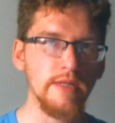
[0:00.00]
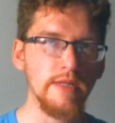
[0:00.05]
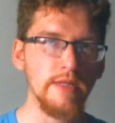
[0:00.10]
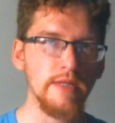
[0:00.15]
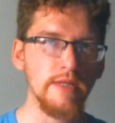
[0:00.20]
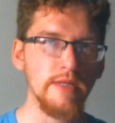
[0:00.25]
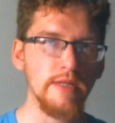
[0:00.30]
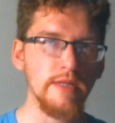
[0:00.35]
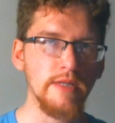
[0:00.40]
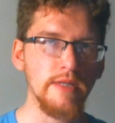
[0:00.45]

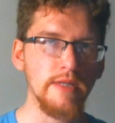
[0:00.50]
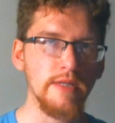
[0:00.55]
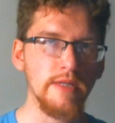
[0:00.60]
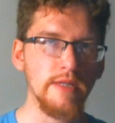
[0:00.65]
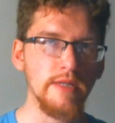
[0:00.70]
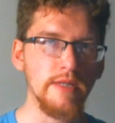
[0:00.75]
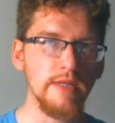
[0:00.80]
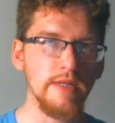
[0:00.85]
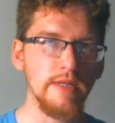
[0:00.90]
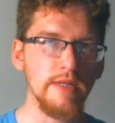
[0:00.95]

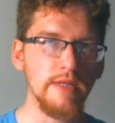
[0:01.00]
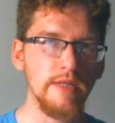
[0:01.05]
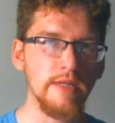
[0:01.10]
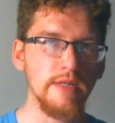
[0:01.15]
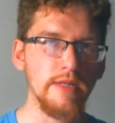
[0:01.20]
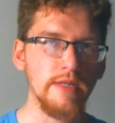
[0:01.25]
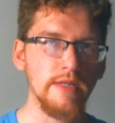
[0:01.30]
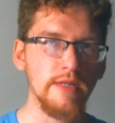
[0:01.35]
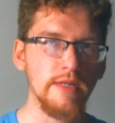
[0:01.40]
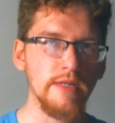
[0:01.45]

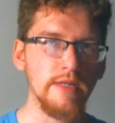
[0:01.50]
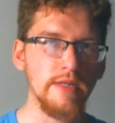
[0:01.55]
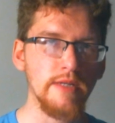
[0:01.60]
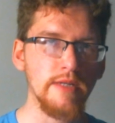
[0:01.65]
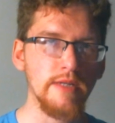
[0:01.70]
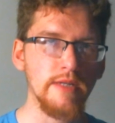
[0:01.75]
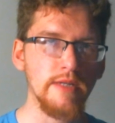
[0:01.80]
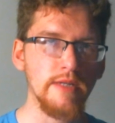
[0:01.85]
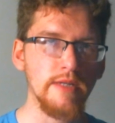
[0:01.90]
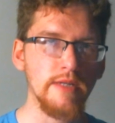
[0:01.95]

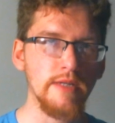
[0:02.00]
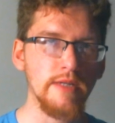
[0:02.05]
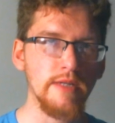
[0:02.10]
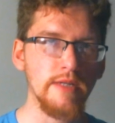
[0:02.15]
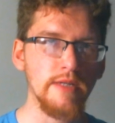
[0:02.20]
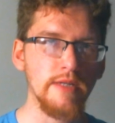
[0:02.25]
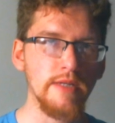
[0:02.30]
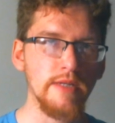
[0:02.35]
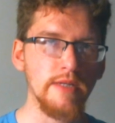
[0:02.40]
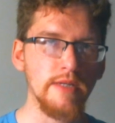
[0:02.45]

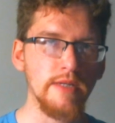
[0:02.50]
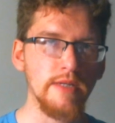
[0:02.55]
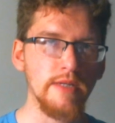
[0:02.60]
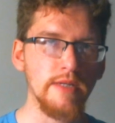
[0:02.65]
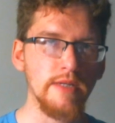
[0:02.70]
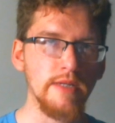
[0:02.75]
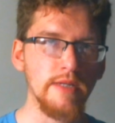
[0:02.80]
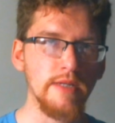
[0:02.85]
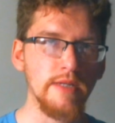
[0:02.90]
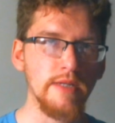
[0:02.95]
(silence)